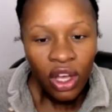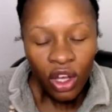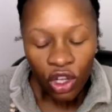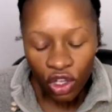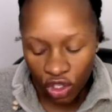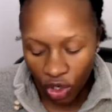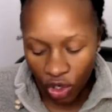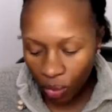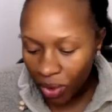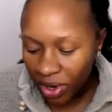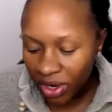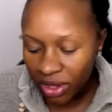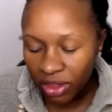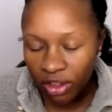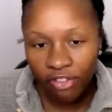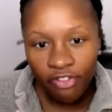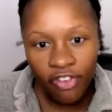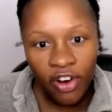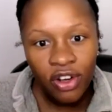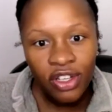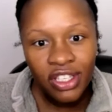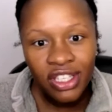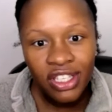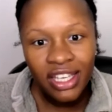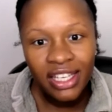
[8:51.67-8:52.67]
So one of the
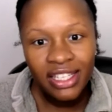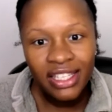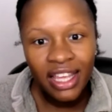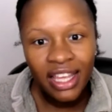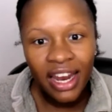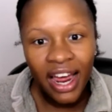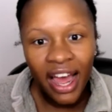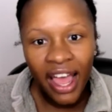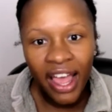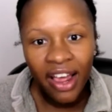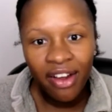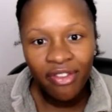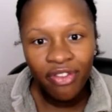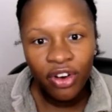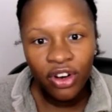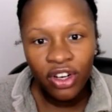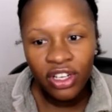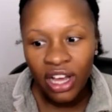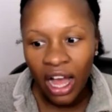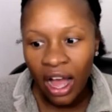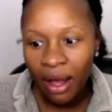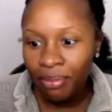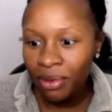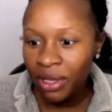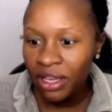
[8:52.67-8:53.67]
first things that I ever
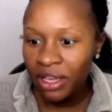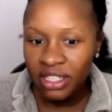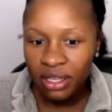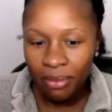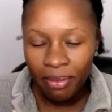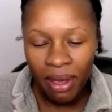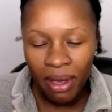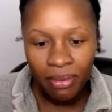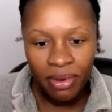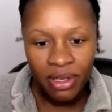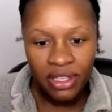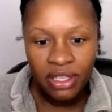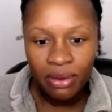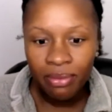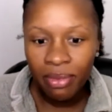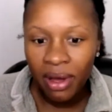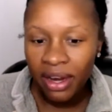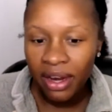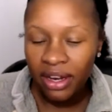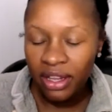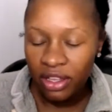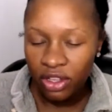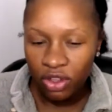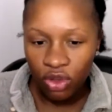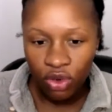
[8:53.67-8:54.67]
accomplished, so maybe
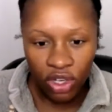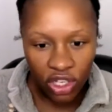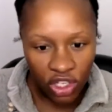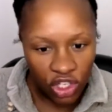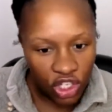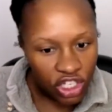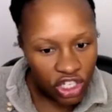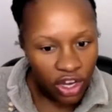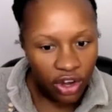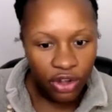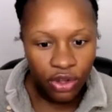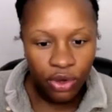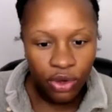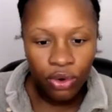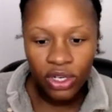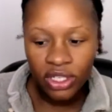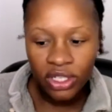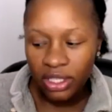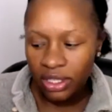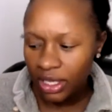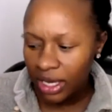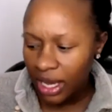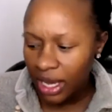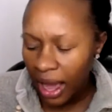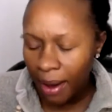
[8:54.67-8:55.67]
somebody, you can share yours
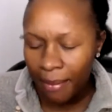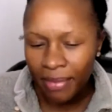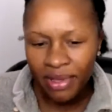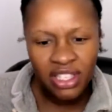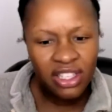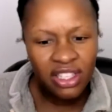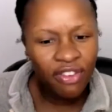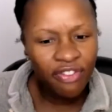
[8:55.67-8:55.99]
in the comments.